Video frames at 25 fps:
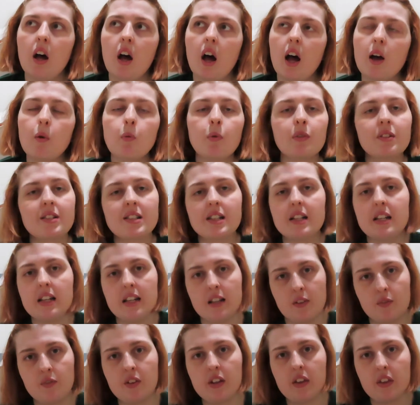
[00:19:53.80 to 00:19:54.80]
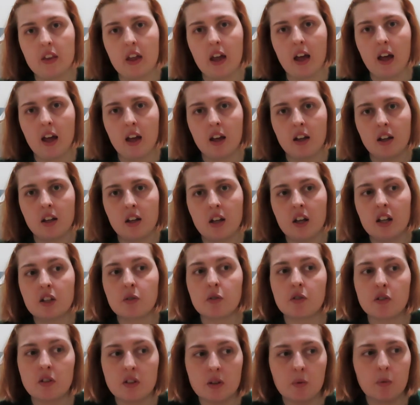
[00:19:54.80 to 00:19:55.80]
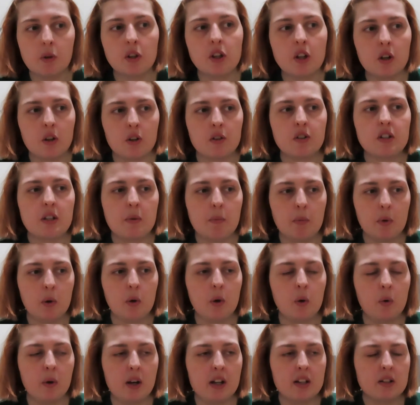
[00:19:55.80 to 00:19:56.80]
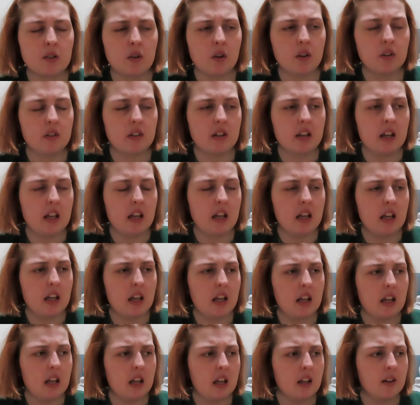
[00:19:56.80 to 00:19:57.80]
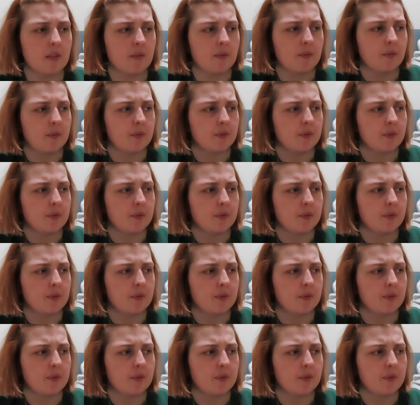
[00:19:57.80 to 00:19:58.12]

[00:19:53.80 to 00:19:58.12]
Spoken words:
I want to live in there. So she's the one in Lotte Mall. It's on the,